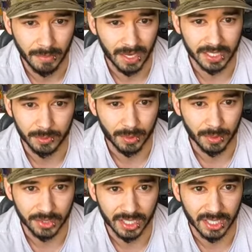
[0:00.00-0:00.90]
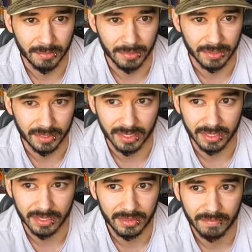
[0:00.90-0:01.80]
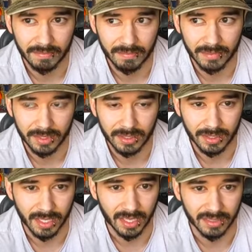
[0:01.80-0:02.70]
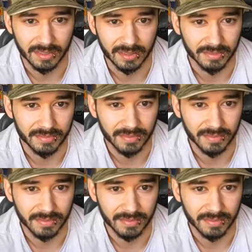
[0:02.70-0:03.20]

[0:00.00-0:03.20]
Bass Pro Shop or, like, I don't know.